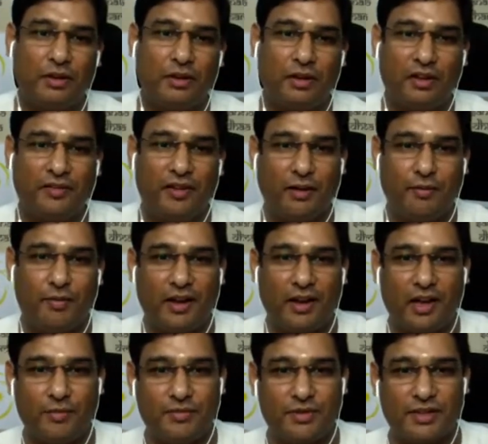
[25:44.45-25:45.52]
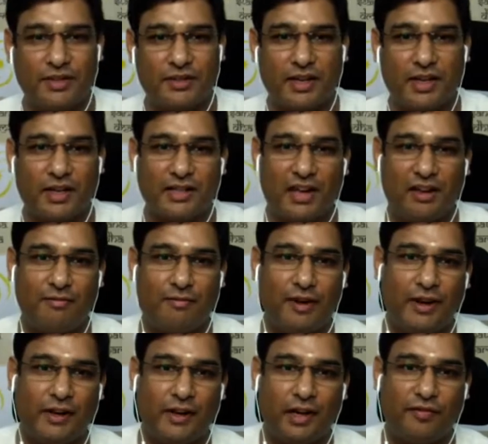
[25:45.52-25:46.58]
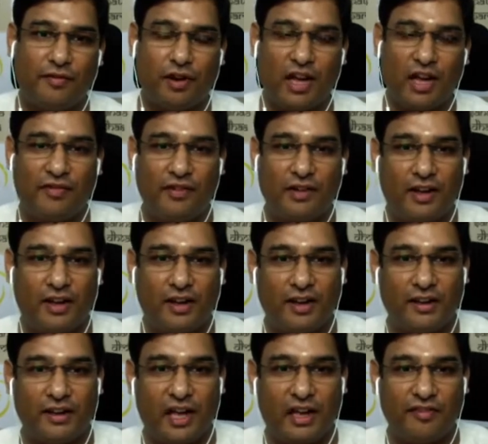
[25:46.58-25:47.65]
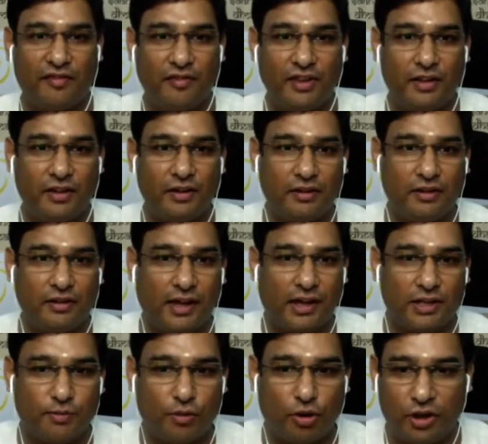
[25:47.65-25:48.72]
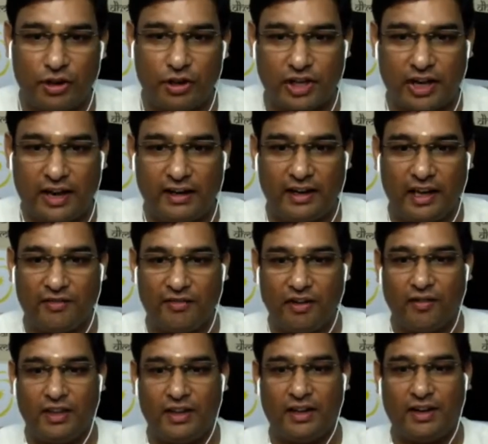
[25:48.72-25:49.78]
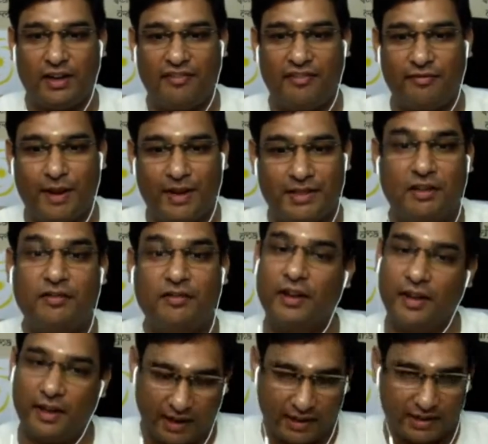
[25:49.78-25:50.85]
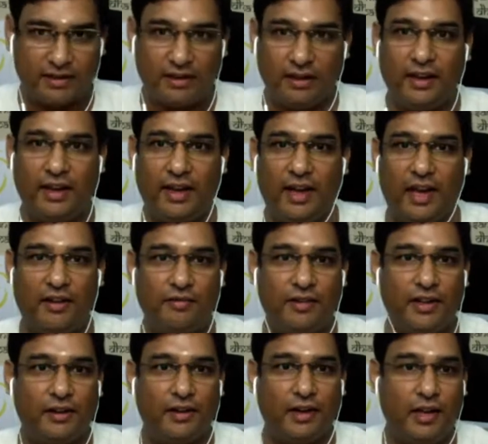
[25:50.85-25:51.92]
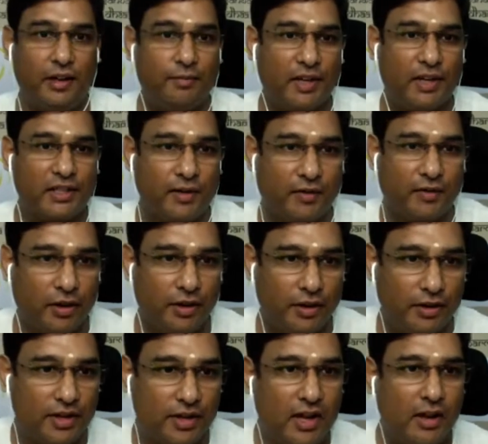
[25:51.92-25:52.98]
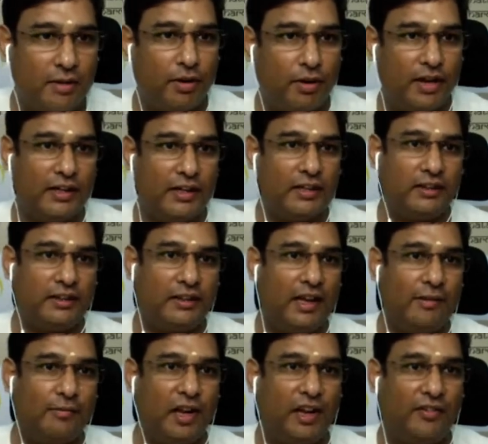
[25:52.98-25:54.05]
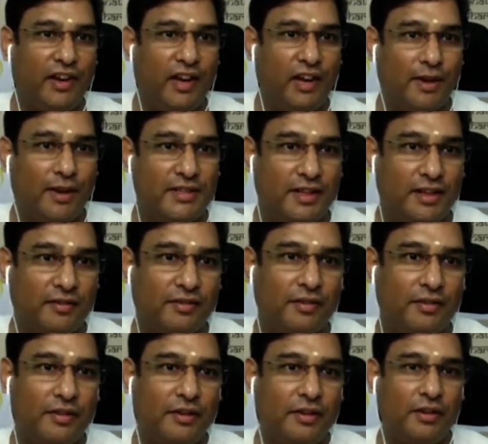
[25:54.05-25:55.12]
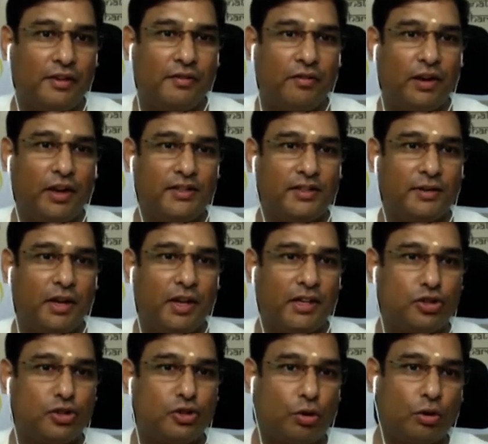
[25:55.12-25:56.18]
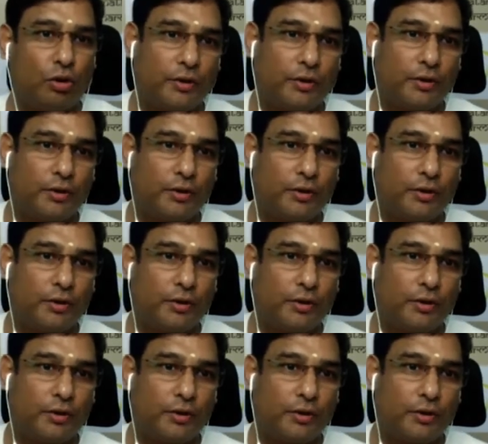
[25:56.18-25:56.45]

If anybody comes and says, I meditate for half an hour, I laugh within, like a small child laughing within, I laugh myself. Externally, I have deep respect for others, but internally, I'm laughing at myself. It's the biggest joke.